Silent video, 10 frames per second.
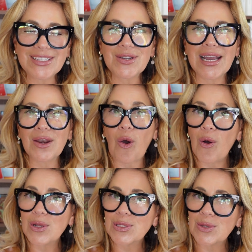You can
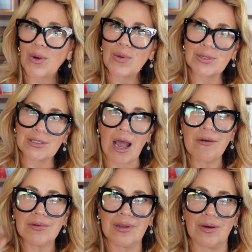also
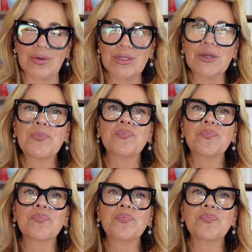download